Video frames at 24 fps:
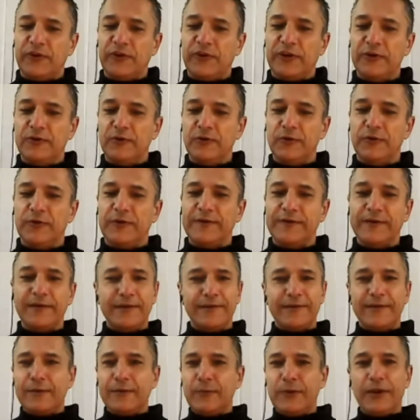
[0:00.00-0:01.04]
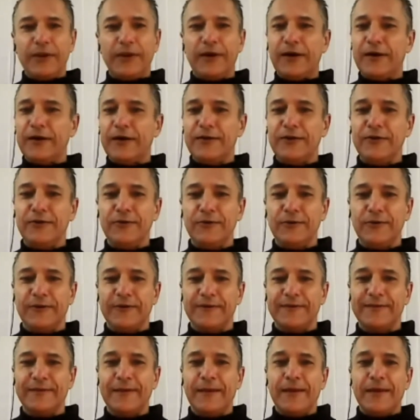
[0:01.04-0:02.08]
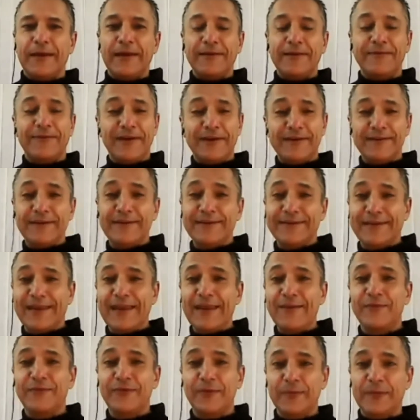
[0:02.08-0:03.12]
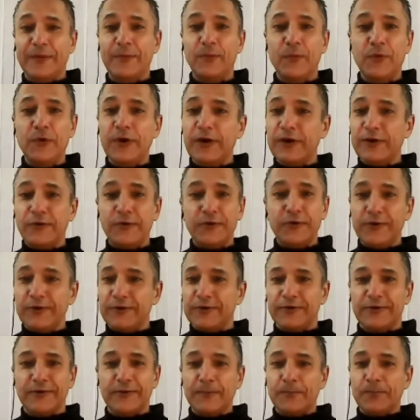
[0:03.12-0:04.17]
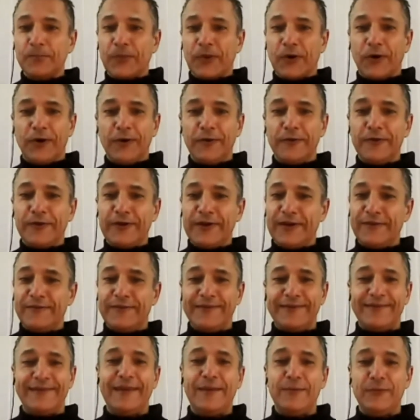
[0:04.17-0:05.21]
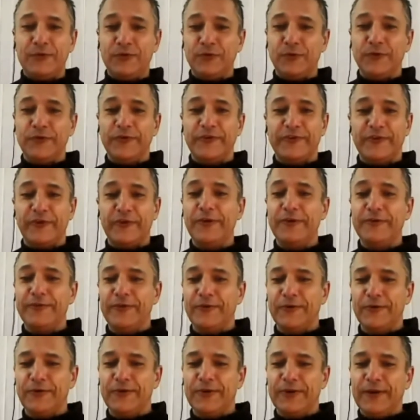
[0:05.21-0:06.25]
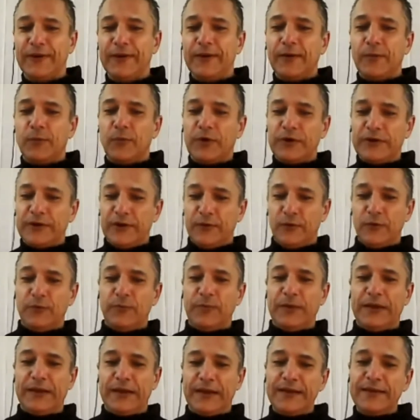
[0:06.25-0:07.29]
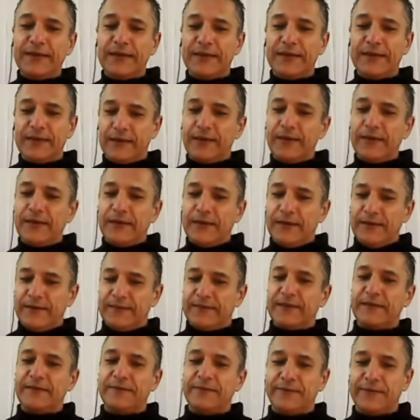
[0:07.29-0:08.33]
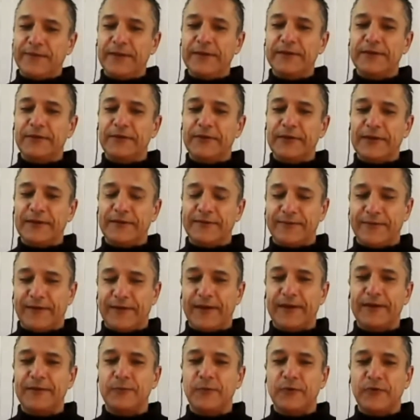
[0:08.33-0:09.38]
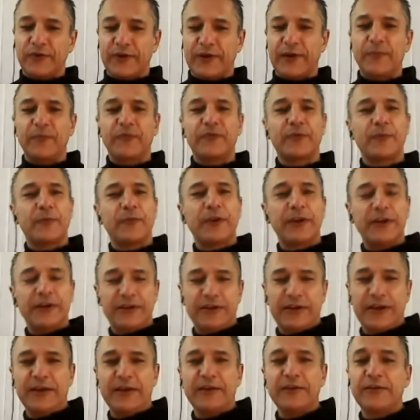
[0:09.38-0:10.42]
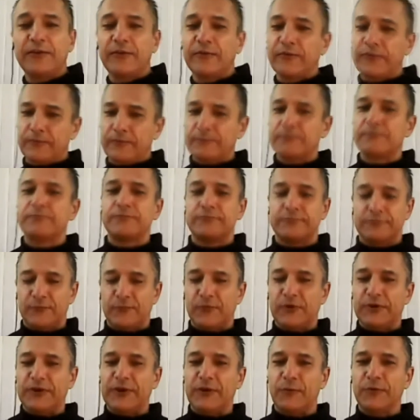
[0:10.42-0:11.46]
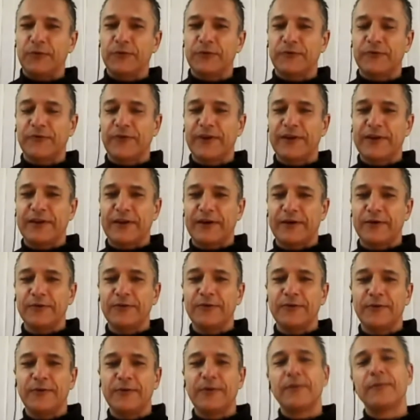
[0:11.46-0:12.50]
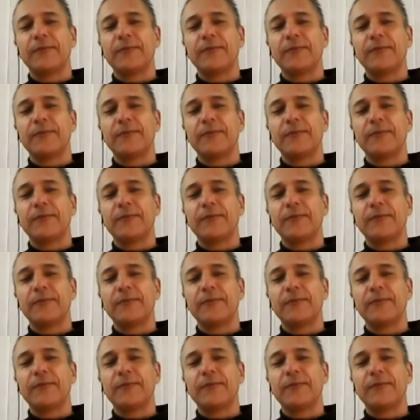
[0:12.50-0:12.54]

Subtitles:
You can do this. And you say, well, how can you do this? If I just came from the moon, I couldn't, although I'd have the same tools as all of you. What I would be lacking is that filtering effect, which comes from the intent of what I want to find out.